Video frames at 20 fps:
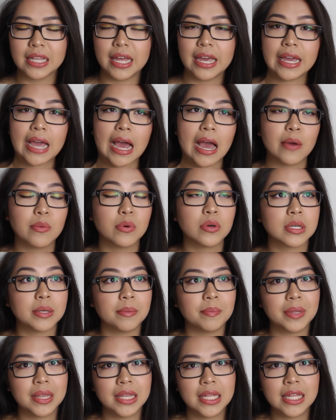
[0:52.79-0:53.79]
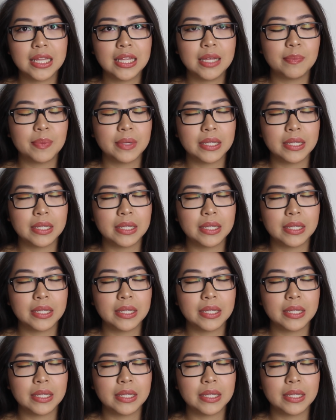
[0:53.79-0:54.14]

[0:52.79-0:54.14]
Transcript: Like, I will completely